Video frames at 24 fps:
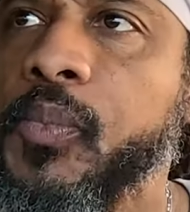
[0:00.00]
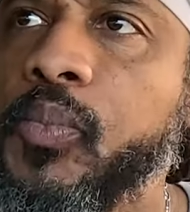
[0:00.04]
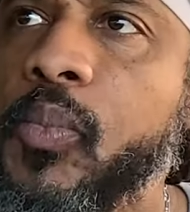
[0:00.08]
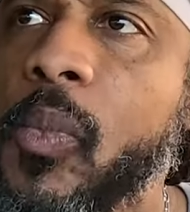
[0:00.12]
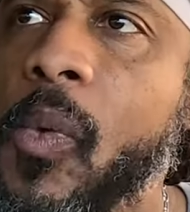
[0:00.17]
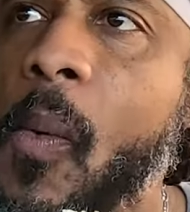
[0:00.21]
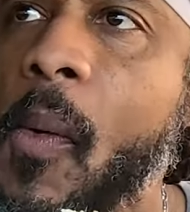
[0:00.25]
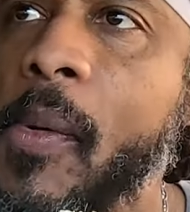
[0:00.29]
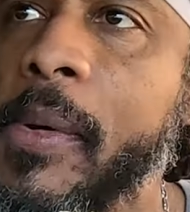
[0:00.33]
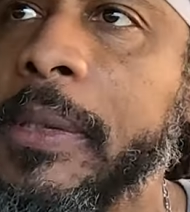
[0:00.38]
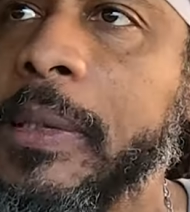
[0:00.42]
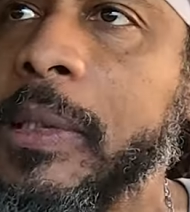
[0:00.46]

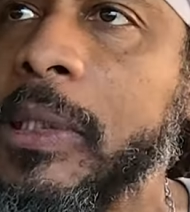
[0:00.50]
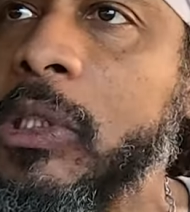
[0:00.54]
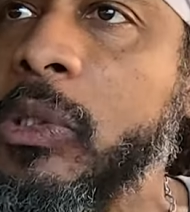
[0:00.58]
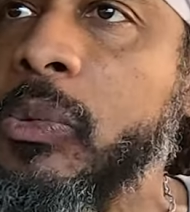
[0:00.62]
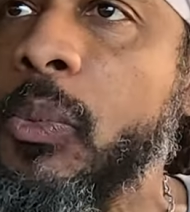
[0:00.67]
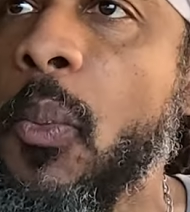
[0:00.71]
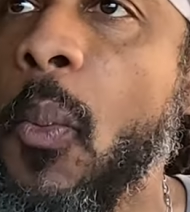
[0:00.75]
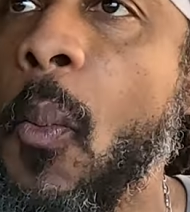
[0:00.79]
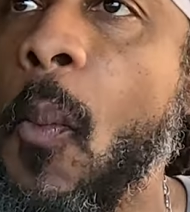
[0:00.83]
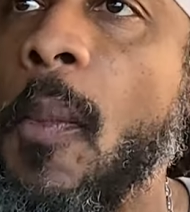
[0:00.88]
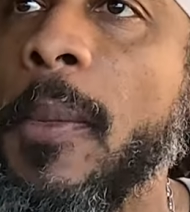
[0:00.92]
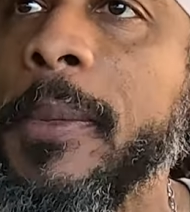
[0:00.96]
green
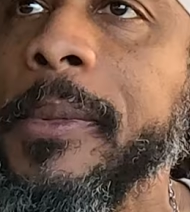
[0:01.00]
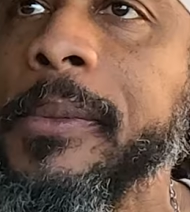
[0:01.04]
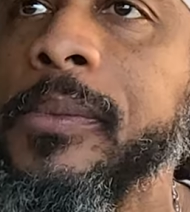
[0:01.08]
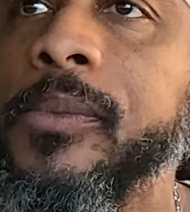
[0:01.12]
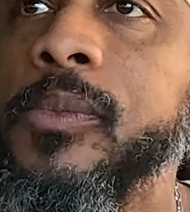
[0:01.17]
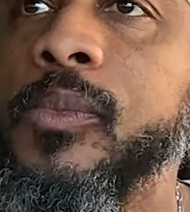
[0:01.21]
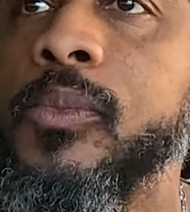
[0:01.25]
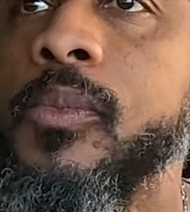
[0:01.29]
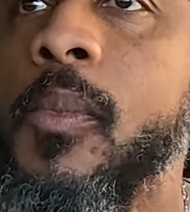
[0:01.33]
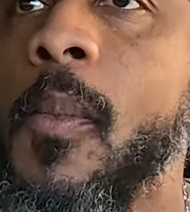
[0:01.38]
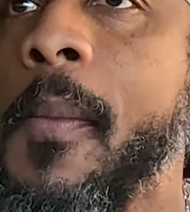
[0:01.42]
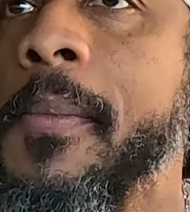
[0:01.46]
onion
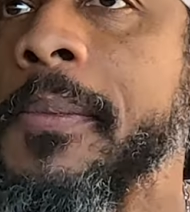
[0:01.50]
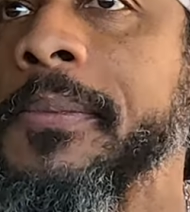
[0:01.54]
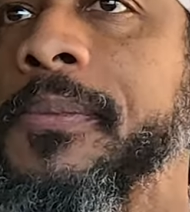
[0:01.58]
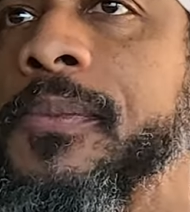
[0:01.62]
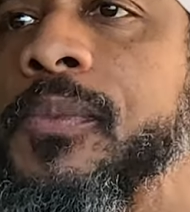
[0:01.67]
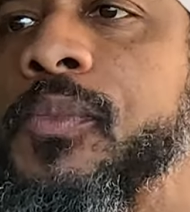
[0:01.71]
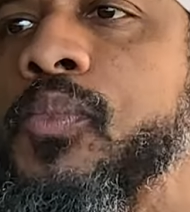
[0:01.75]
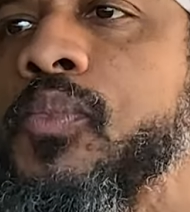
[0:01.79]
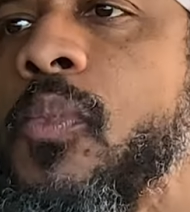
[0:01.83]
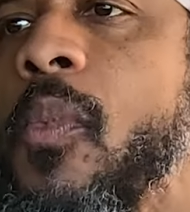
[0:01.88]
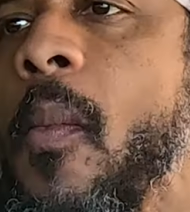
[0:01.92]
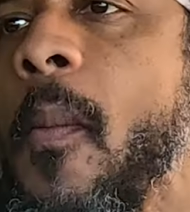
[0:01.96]
avocado,
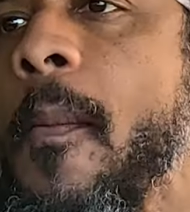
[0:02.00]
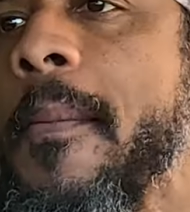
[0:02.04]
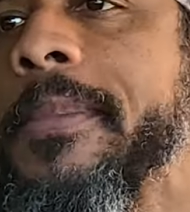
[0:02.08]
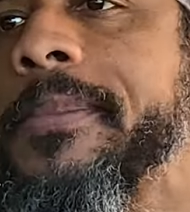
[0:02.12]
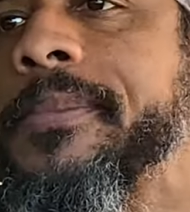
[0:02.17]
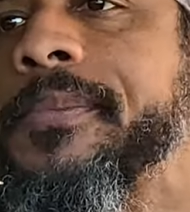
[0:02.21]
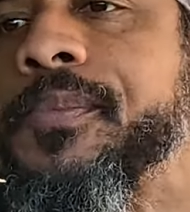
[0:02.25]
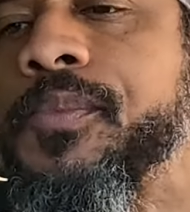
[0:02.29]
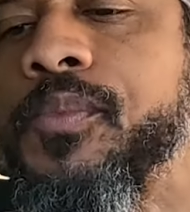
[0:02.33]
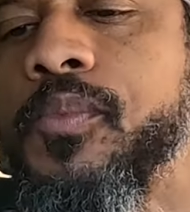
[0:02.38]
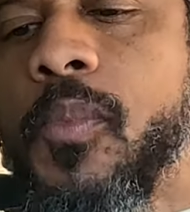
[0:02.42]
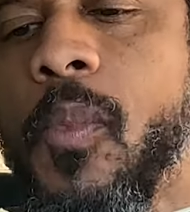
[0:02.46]

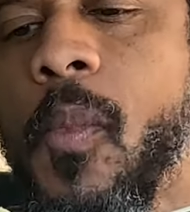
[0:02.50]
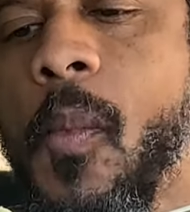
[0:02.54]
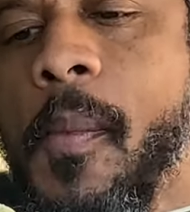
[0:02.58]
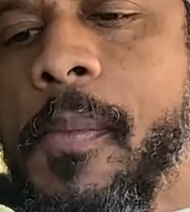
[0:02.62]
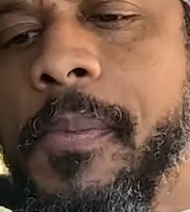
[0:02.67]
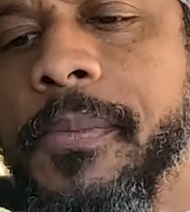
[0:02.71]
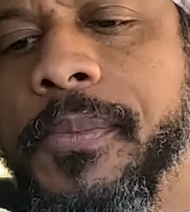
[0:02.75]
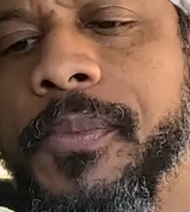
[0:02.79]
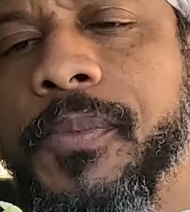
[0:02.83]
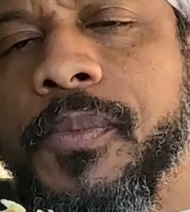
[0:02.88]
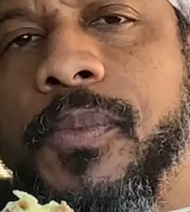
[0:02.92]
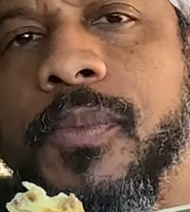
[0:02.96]
arugula.
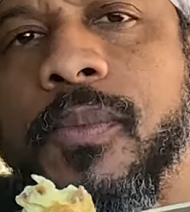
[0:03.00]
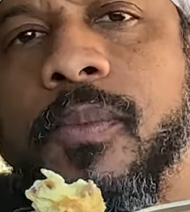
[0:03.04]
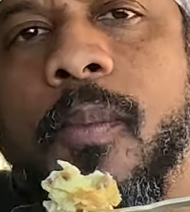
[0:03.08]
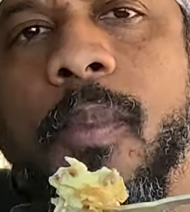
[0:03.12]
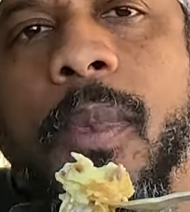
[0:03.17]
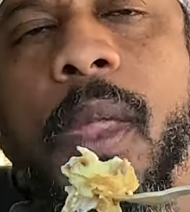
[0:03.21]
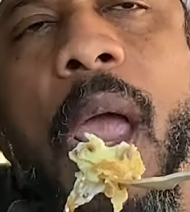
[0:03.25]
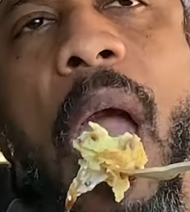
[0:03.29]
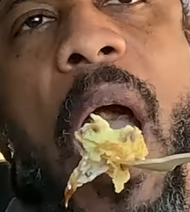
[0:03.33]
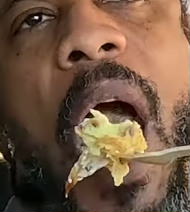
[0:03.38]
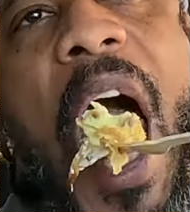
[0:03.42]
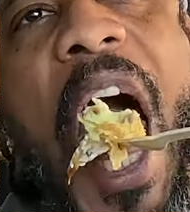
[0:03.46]
It's a
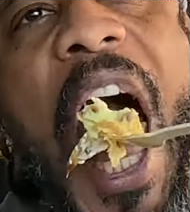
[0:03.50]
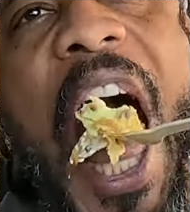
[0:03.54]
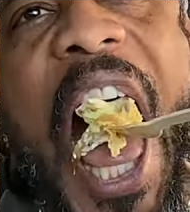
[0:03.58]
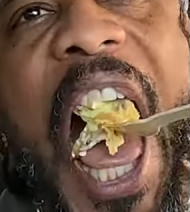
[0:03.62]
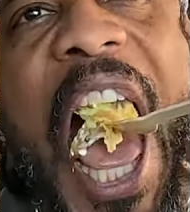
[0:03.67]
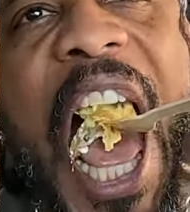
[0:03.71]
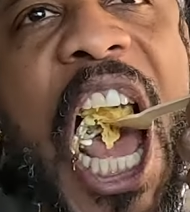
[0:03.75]
pesto.